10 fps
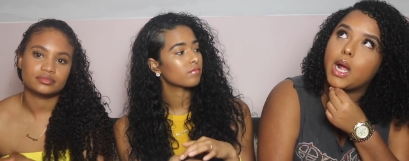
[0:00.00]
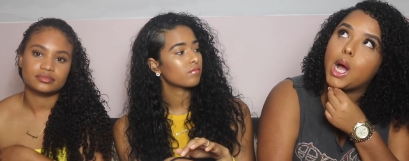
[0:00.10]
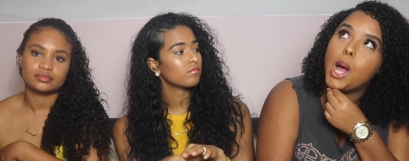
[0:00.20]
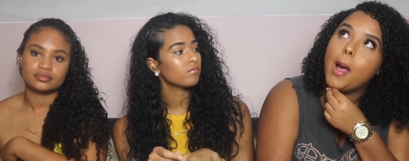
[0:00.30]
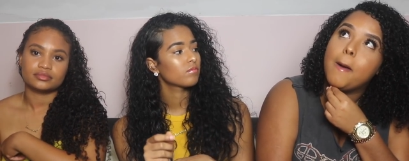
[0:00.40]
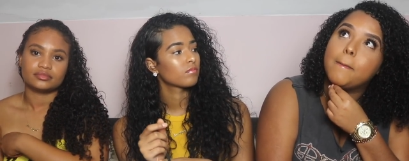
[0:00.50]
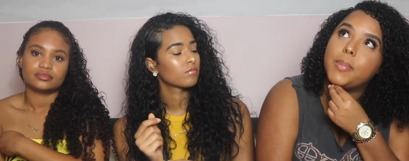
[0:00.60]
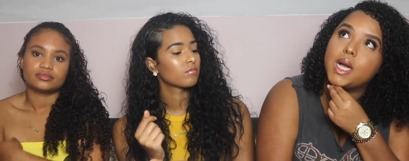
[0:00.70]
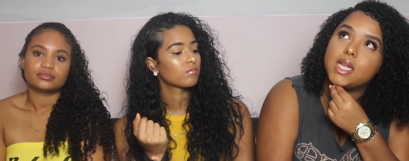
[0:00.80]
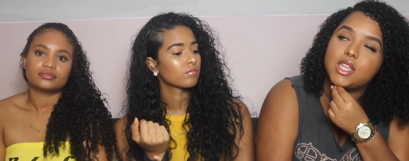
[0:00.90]
Speaker 1: like
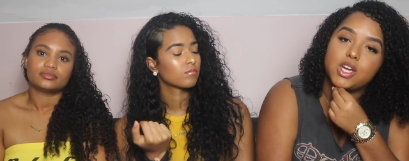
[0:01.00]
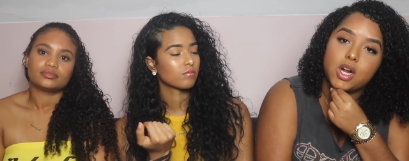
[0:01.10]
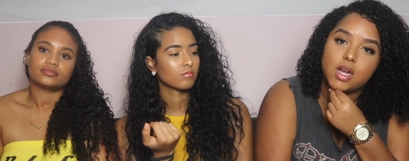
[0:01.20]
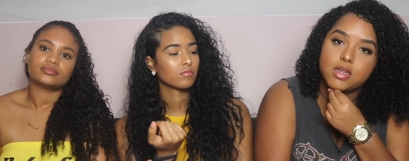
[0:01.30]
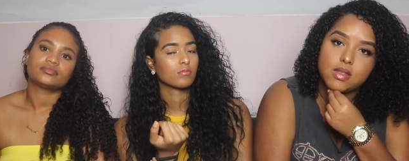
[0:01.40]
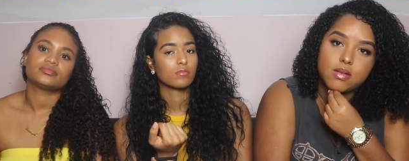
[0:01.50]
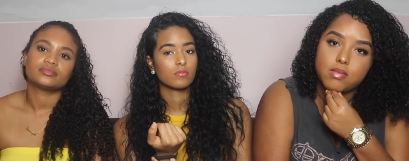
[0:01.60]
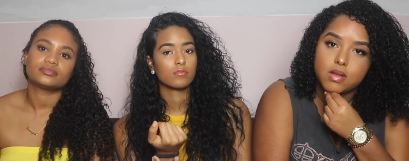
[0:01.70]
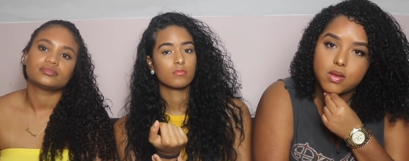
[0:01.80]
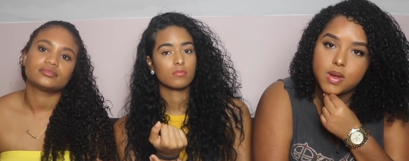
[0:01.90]
buckets under because
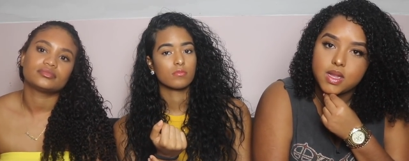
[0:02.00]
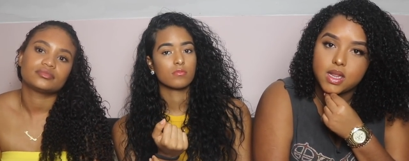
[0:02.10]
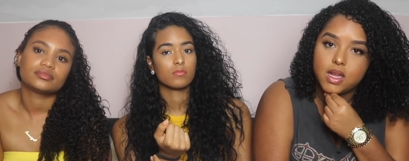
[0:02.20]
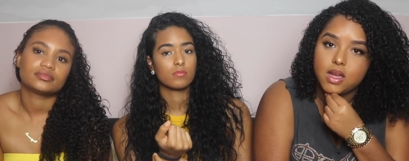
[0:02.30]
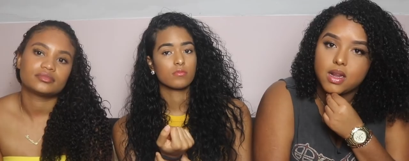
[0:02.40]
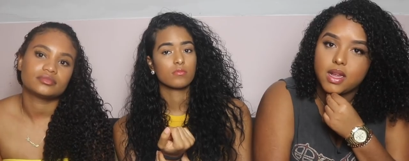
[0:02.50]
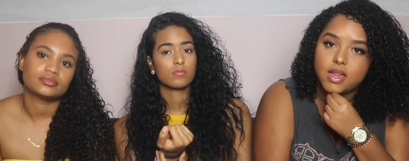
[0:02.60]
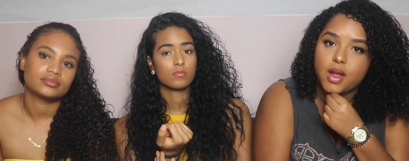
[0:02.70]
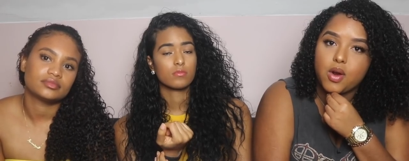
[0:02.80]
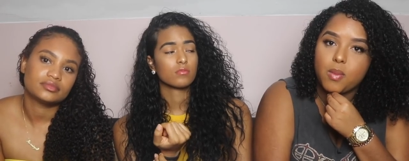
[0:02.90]
there's, there's always a leak.
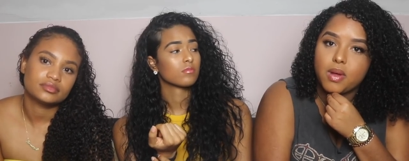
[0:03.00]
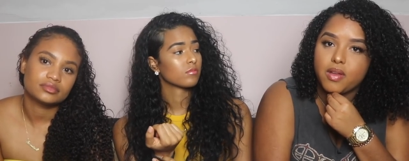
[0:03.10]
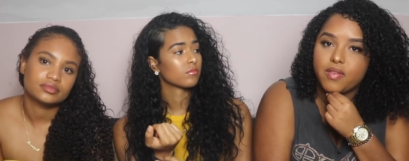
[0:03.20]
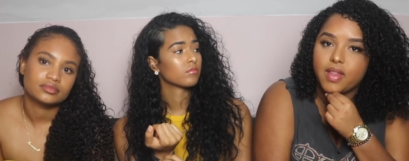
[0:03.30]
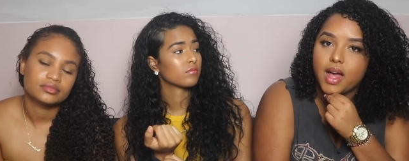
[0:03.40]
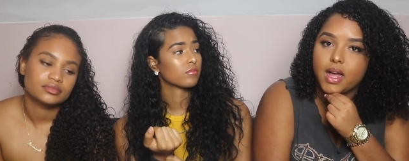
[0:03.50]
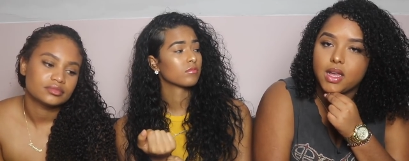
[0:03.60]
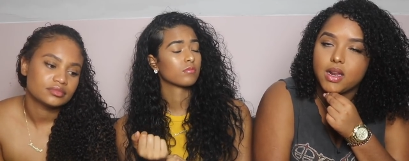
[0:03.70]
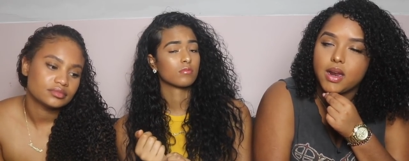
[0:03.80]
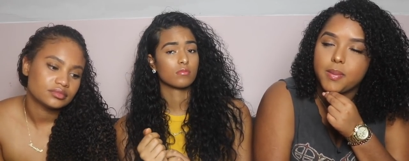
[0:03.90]
Like there ain't no money for
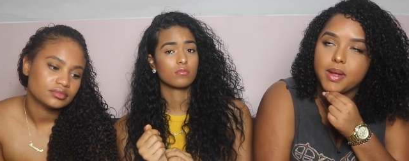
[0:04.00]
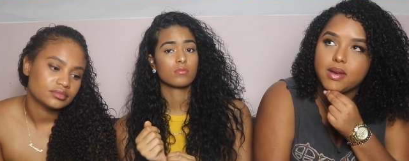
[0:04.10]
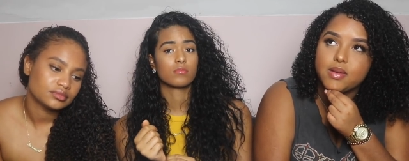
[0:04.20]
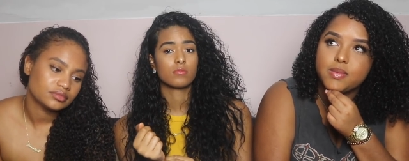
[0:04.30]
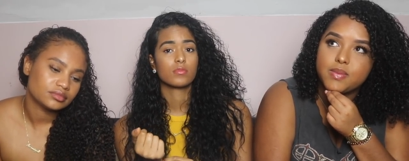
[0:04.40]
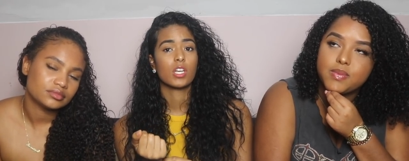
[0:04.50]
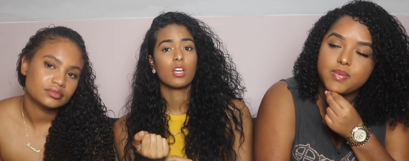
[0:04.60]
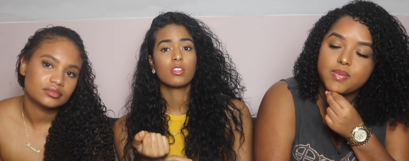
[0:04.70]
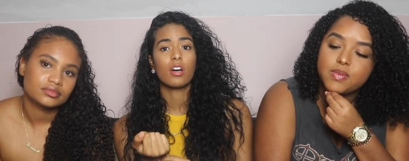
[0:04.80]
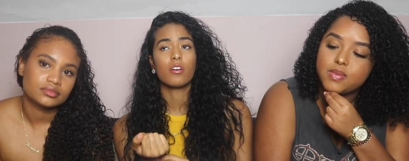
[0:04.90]
that. You know mm -hmm. what I mean?
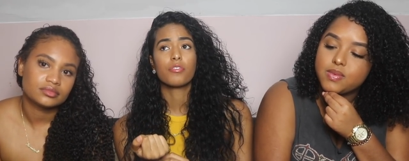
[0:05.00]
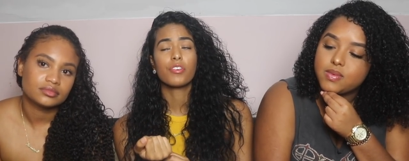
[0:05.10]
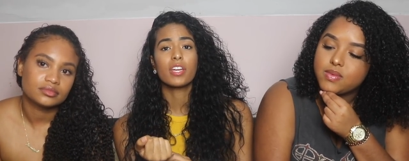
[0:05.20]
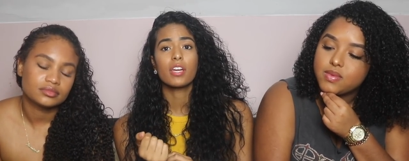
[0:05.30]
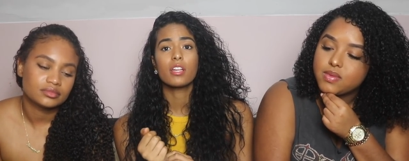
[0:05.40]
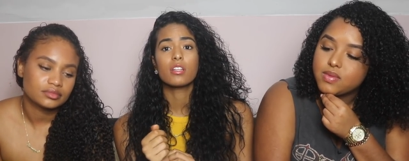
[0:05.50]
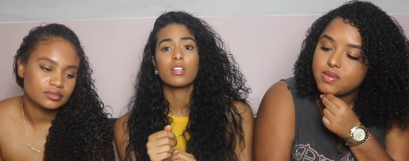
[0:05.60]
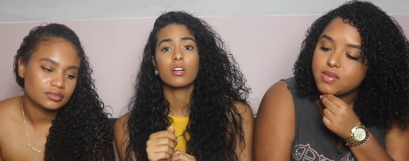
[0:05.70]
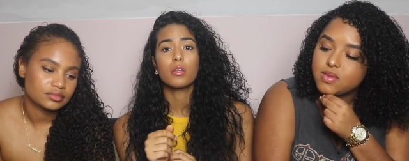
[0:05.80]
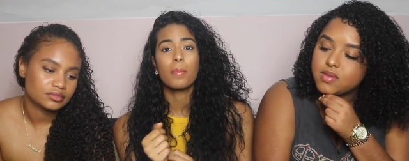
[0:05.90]
Mm-hmm. The freaking
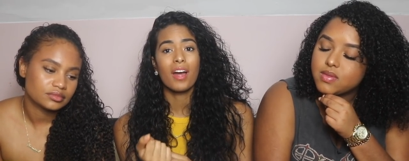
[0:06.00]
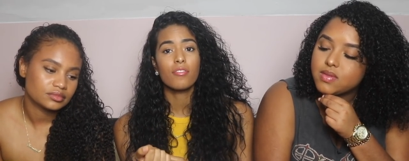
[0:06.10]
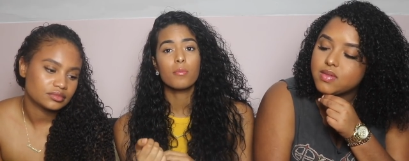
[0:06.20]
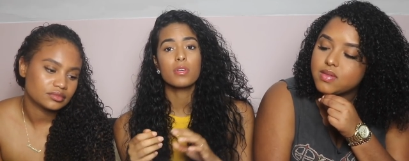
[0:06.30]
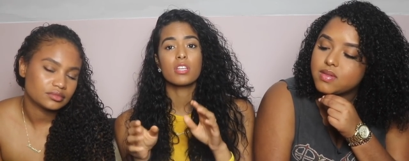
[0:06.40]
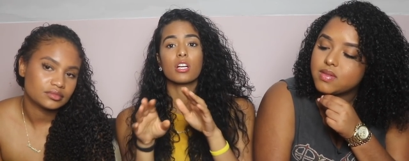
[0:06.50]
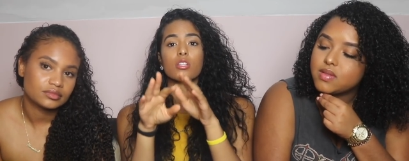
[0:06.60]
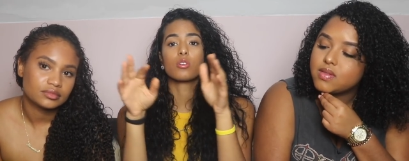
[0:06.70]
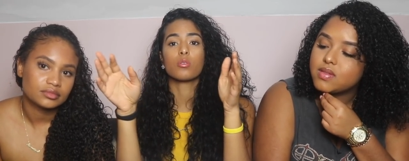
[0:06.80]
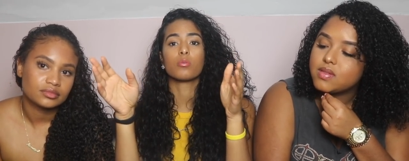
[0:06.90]
Speaker 2: the the bathroom is
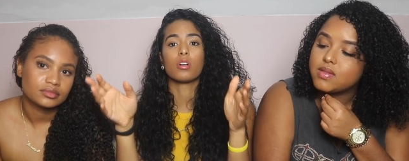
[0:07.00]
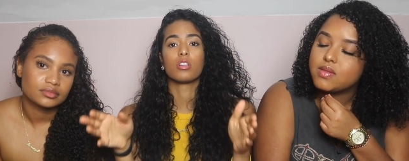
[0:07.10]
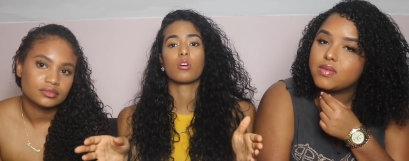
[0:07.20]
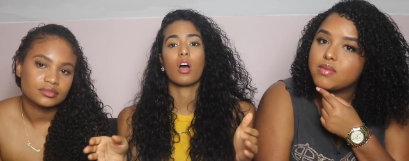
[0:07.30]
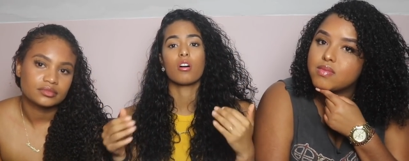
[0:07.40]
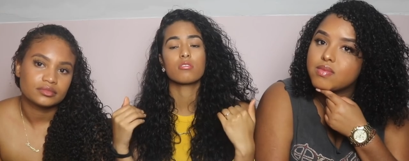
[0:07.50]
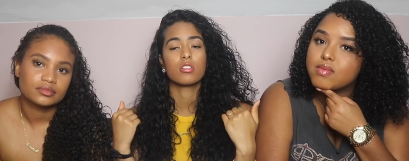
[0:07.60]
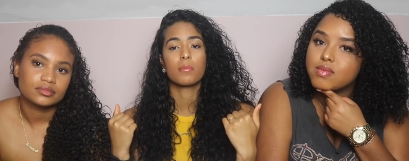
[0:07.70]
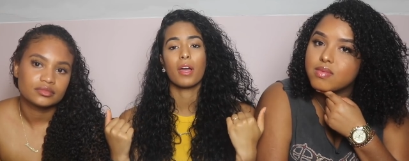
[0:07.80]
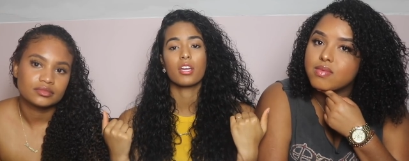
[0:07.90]
like a little a little
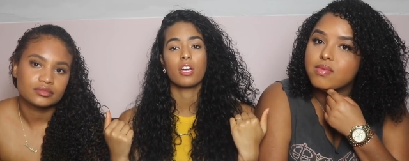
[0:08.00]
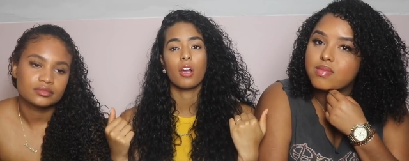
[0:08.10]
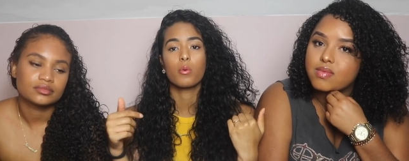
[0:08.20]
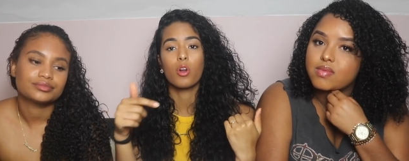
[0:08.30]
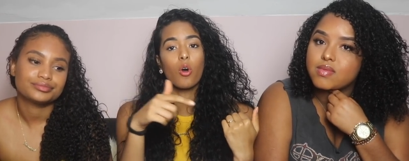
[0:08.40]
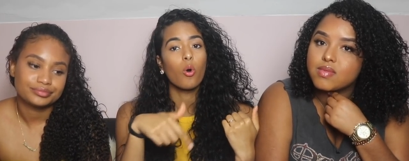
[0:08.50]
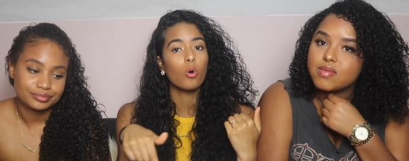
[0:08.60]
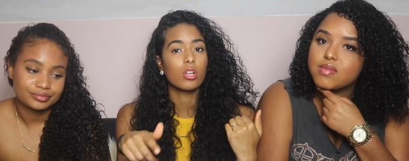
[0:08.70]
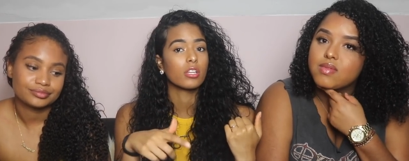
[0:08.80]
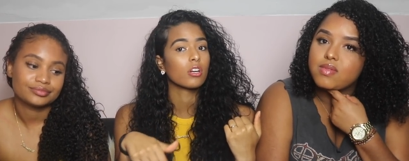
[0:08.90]
house in the backyard with a
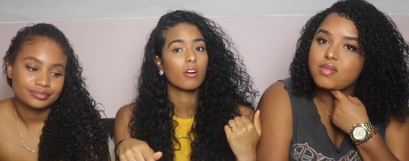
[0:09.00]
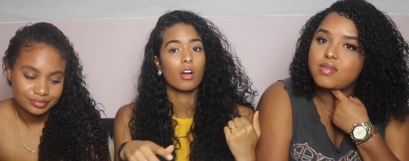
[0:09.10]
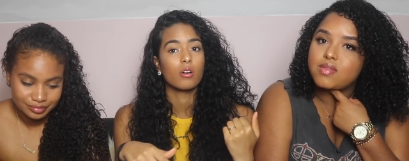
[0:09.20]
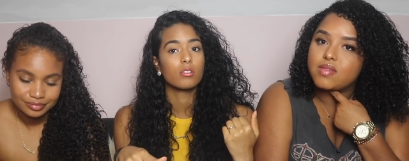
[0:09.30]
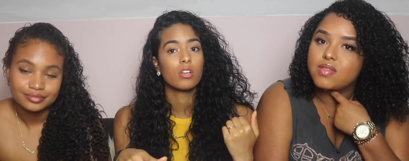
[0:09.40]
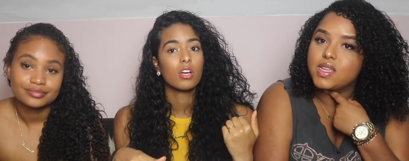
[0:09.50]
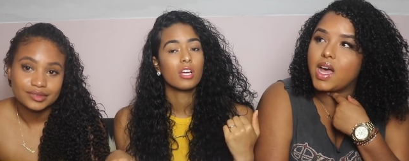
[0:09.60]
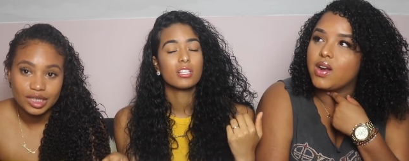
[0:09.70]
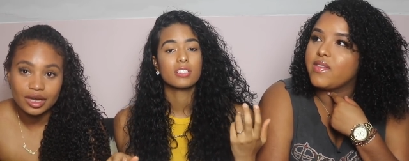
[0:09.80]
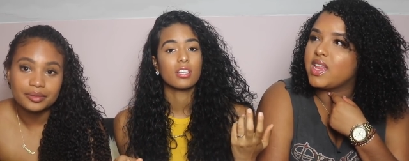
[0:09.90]
hole on the ground.
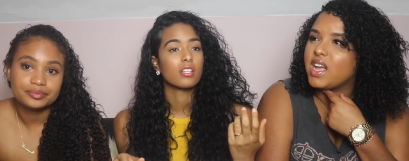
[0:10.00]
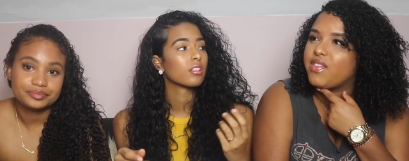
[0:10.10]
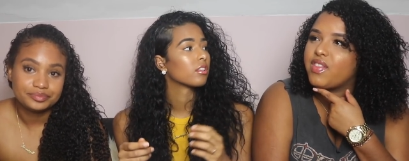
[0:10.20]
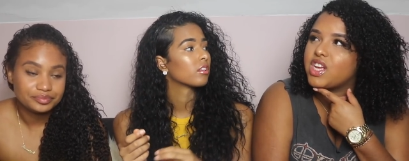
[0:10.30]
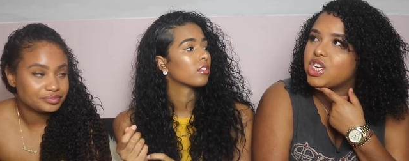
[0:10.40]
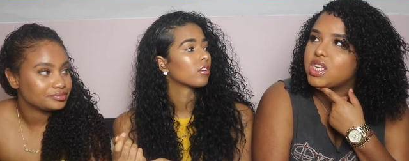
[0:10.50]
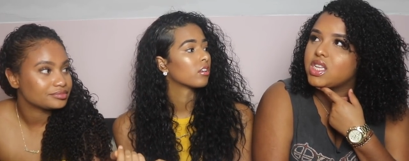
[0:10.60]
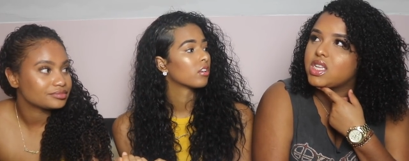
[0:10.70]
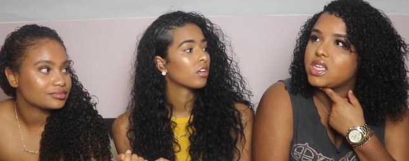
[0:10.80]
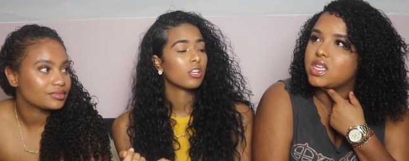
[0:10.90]
I don't yep. think
Speaker 1: it
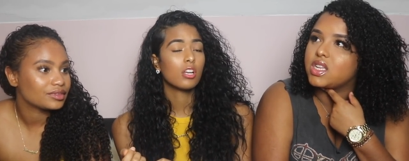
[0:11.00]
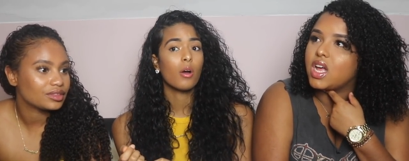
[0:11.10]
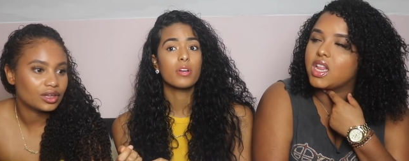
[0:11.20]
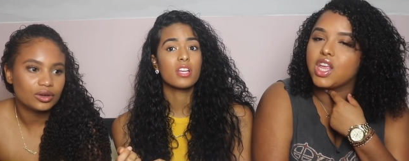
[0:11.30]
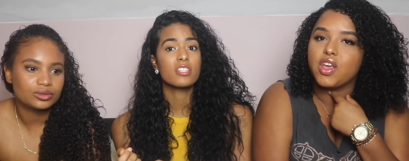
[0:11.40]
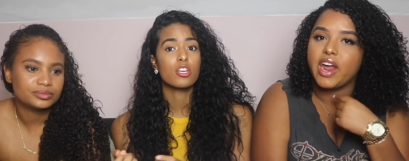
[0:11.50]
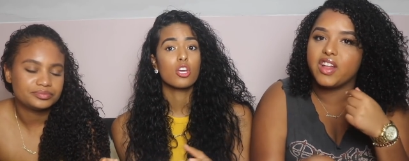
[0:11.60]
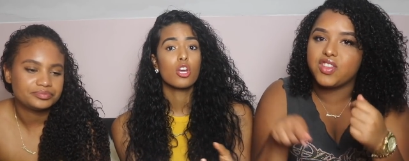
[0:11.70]
flushes. No, no, it doesn't.